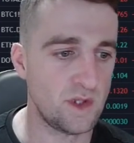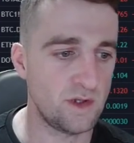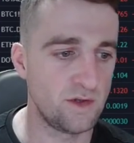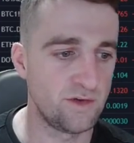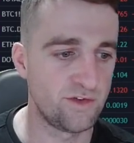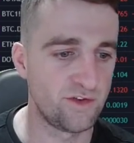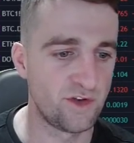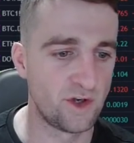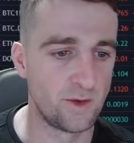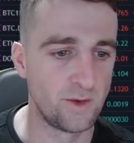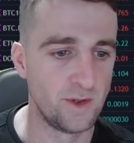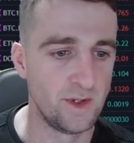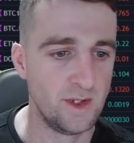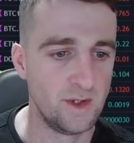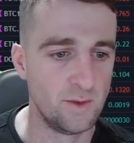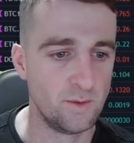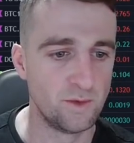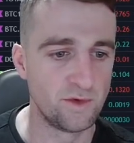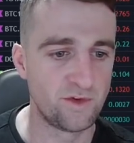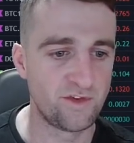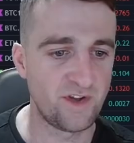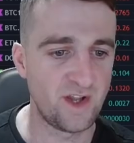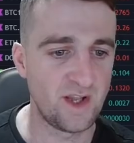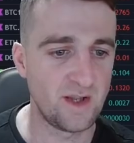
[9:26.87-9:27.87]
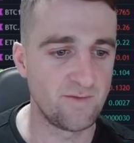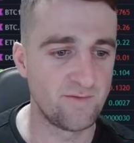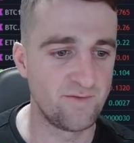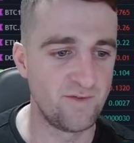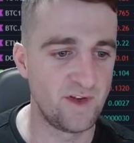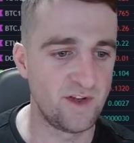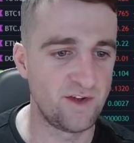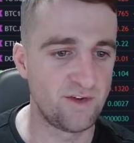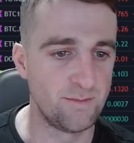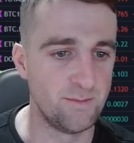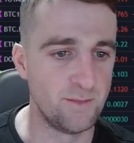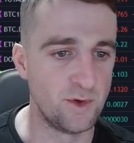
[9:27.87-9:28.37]
So we'll take
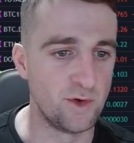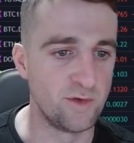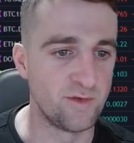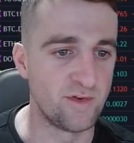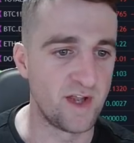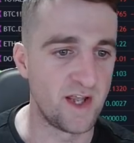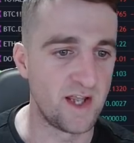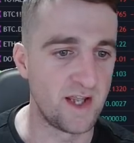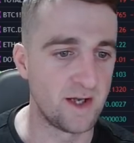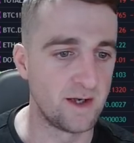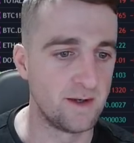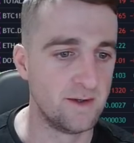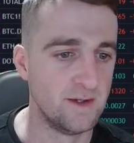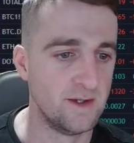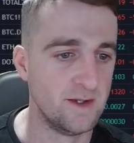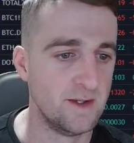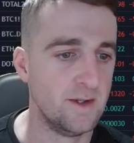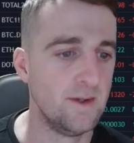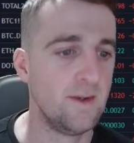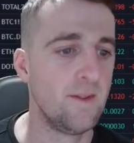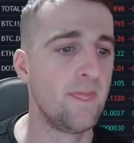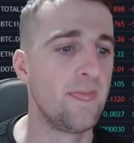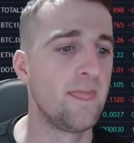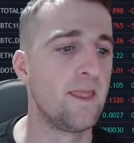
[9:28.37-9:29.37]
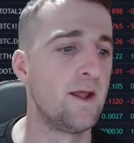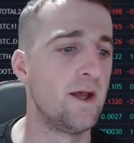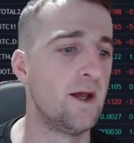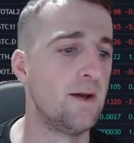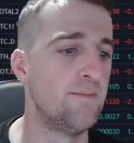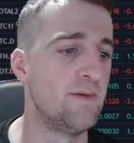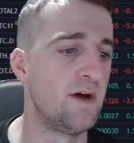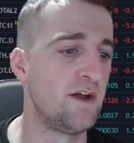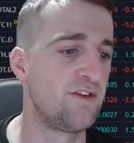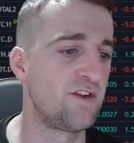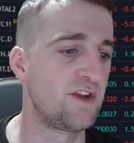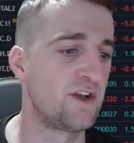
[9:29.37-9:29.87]
this move here.
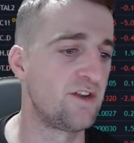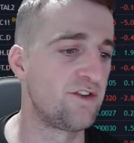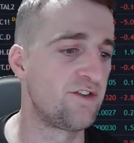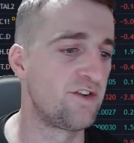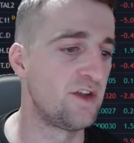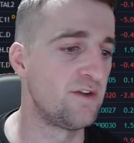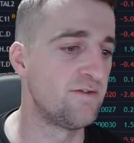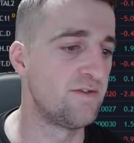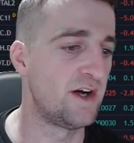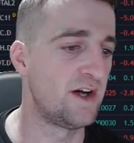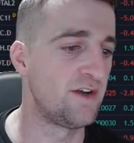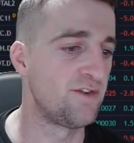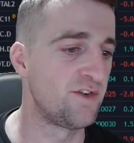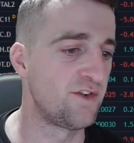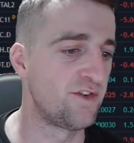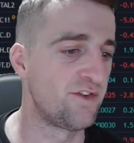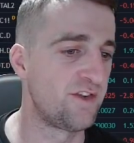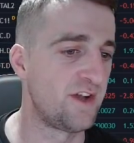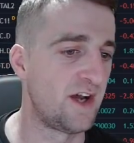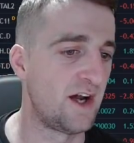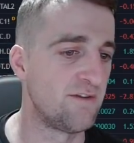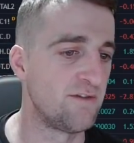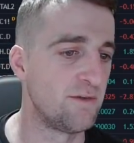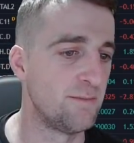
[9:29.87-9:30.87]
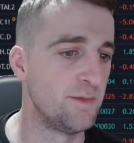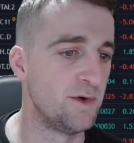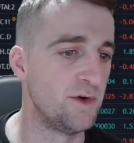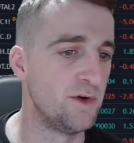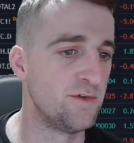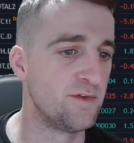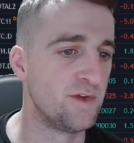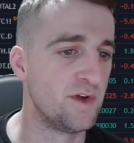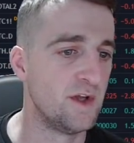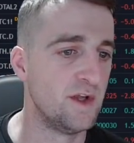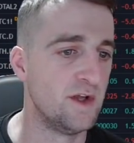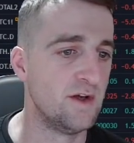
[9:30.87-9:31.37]
As you can see, that is the start of a
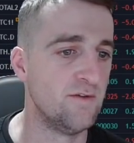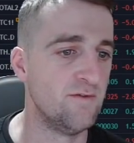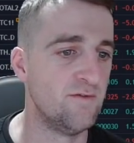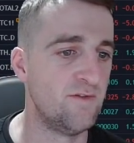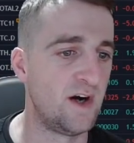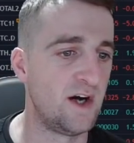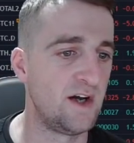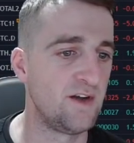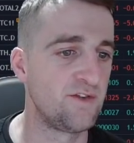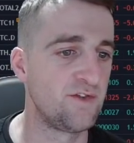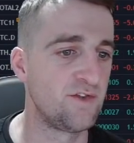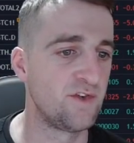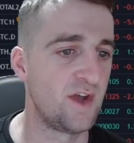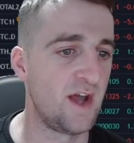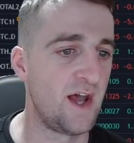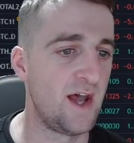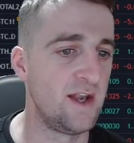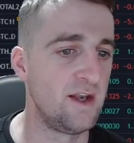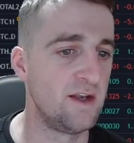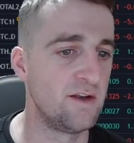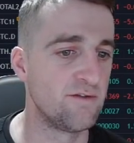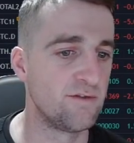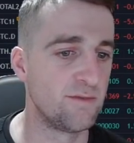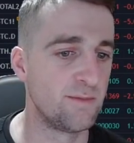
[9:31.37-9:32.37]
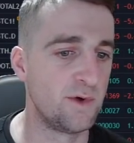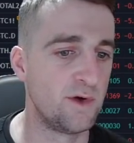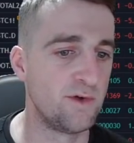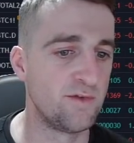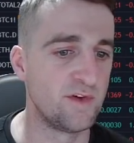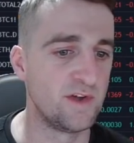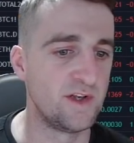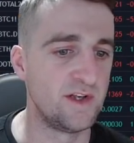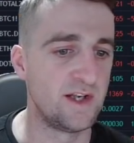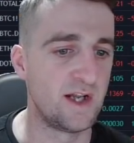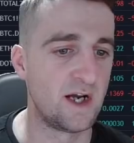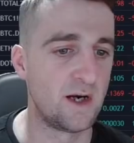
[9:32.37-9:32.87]
move, that is the end of a
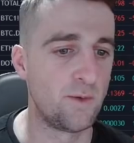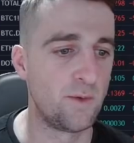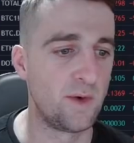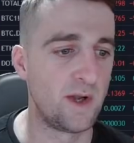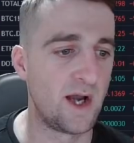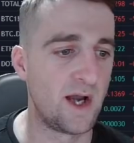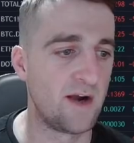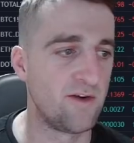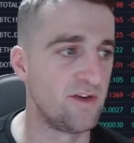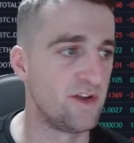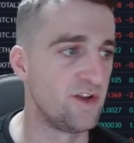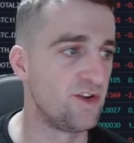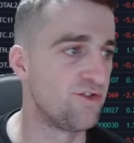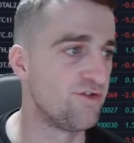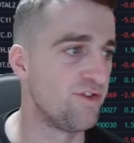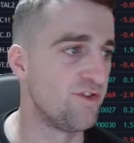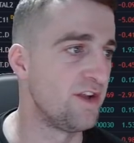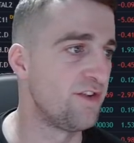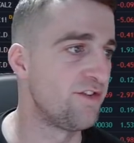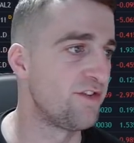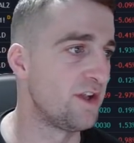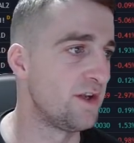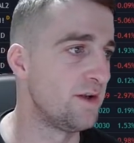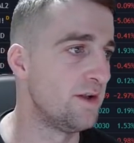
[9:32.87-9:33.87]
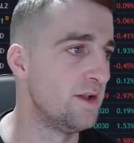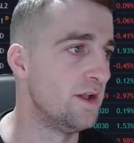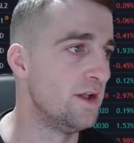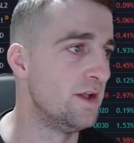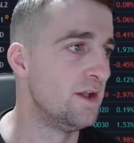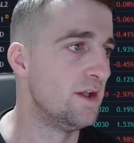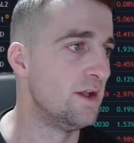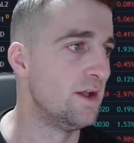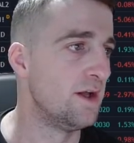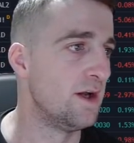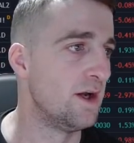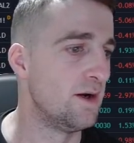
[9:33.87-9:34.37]
move, and now we are retracing.
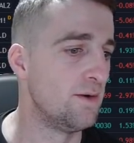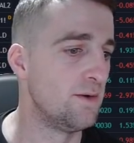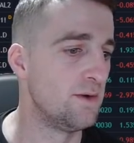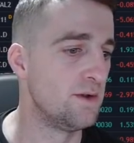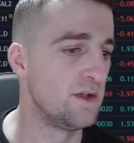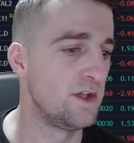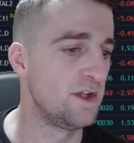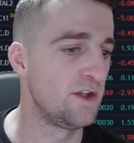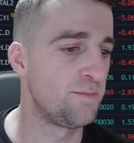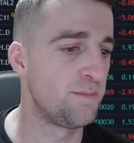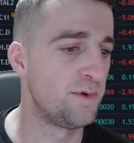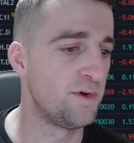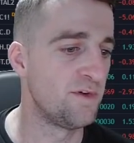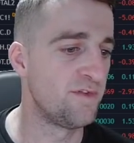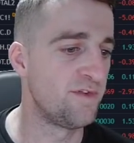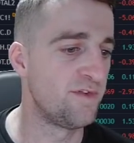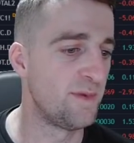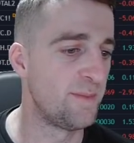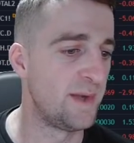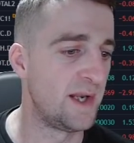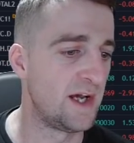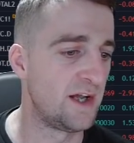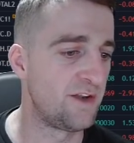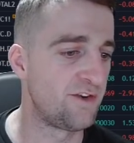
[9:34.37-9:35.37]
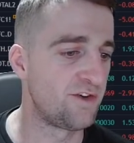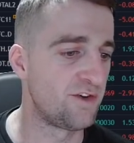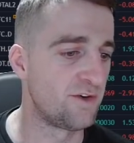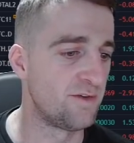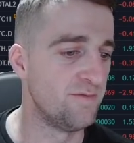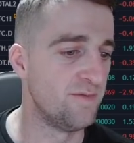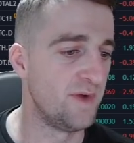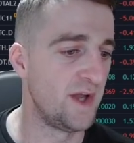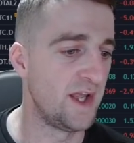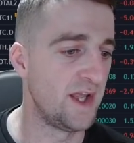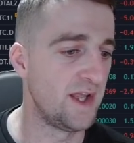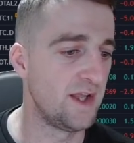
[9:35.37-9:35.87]
Let's put a Fibonacci
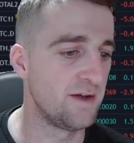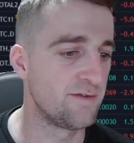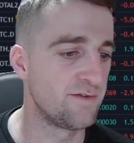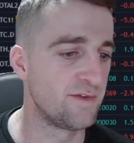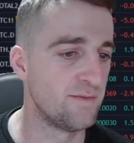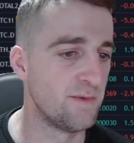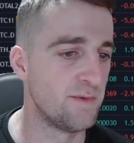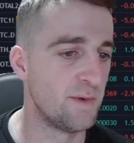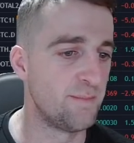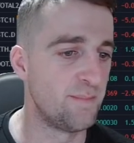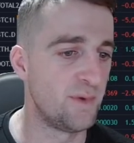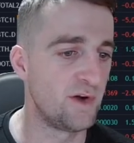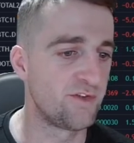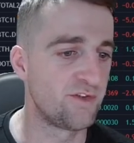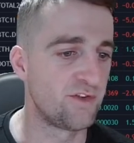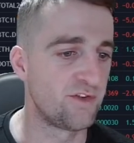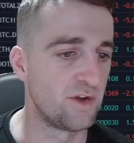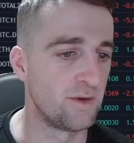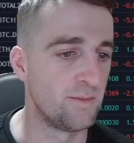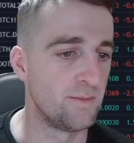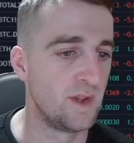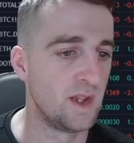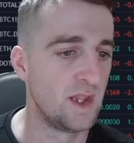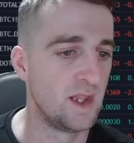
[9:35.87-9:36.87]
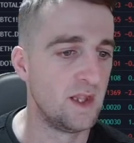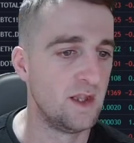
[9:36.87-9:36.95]
on here from the bottom